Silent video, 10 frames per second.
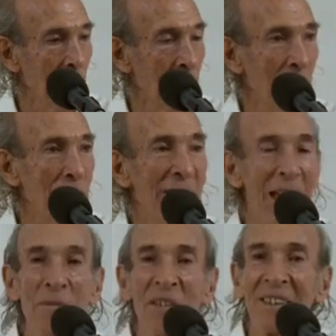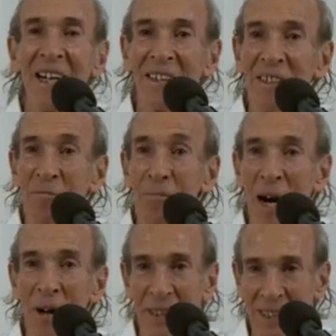when we came to the Garden of
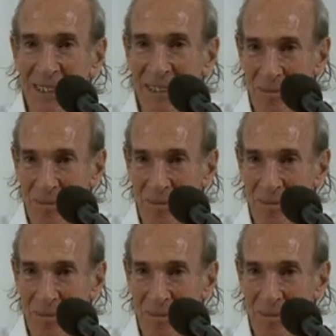Power,